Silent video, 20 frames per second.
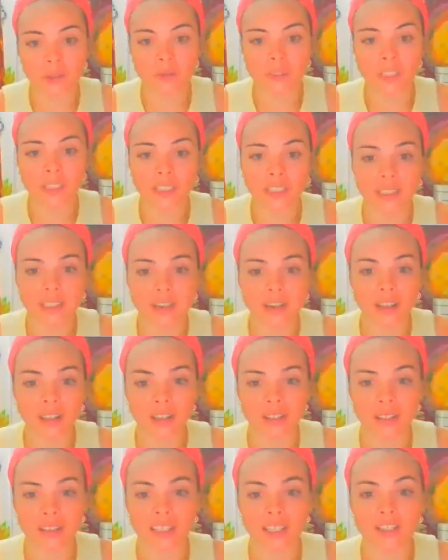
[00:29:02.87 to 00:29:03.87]
readings and
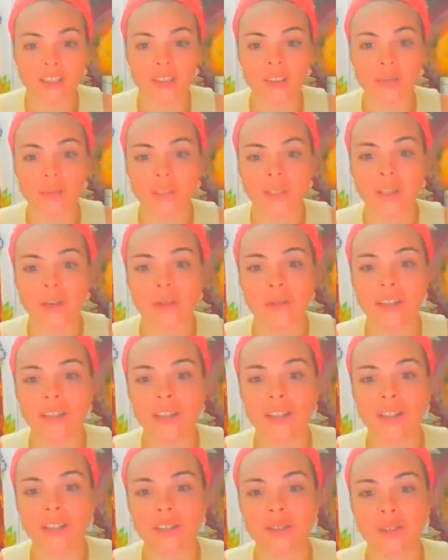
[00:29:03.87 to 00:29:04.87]
consultations, we go
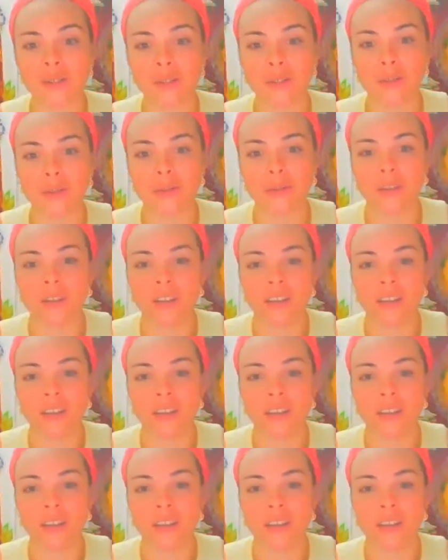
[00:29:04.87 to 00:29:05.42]
into